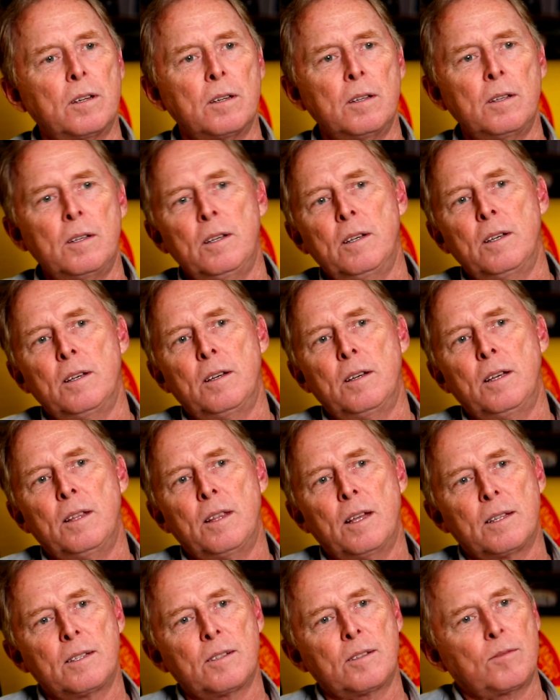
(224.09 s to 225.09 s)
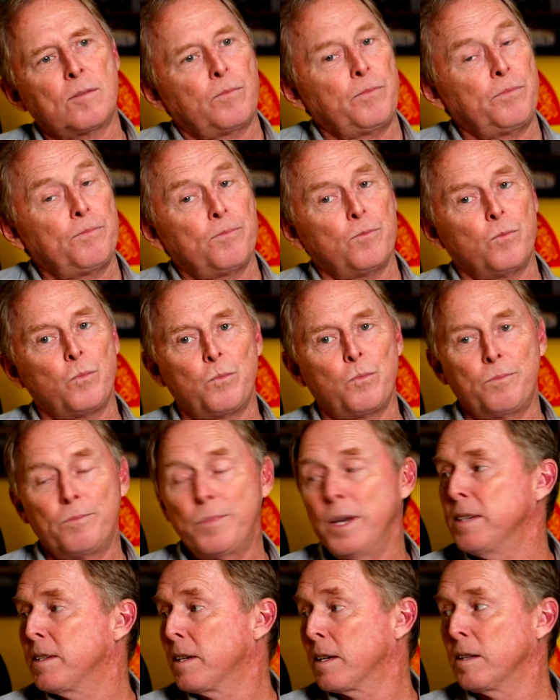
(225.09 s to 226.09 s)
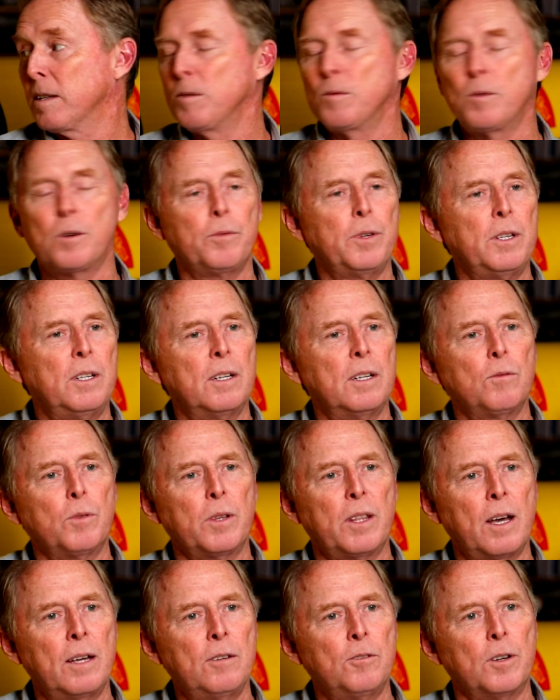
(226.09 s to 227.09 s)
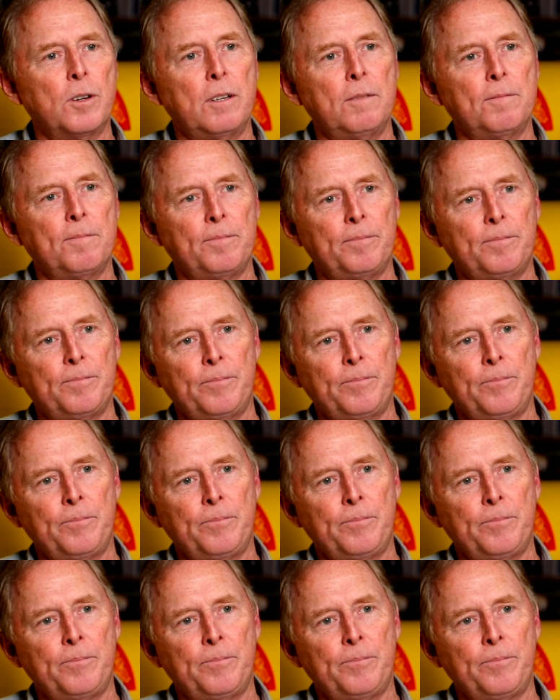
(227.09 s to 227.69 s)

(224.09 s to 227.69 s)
And that's basically what we did with Hydroid.